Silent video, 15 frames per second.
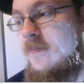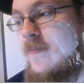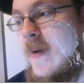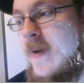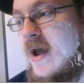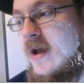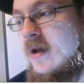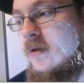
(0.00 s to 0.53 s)

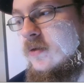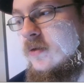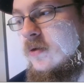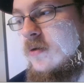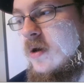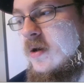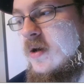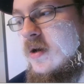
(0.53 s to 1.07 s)

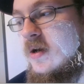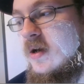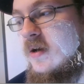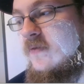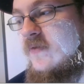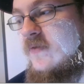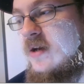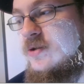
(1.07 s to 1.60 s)
Baylor.
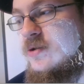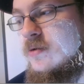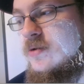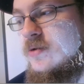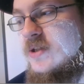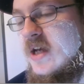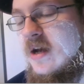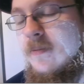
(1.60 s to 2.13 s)
These are
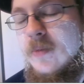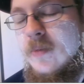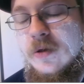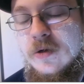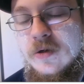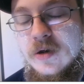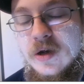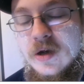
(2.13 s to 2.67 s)

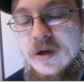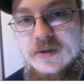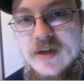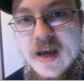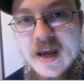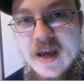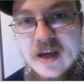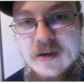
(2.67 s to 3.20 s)
similar
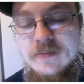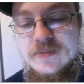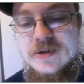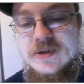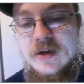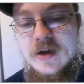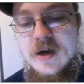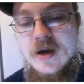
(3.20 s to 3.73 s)

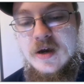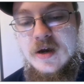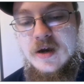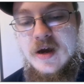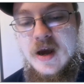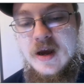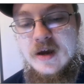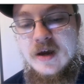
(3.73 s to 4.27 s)
teams,
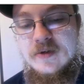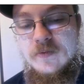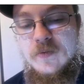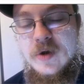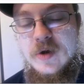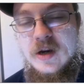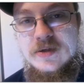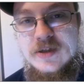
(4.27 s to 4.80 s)
and
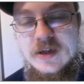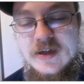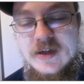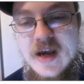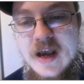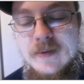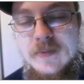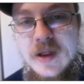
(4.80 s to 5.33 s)
when it's a
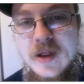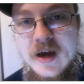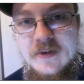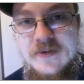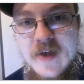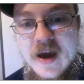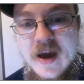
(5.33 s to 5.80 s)
game like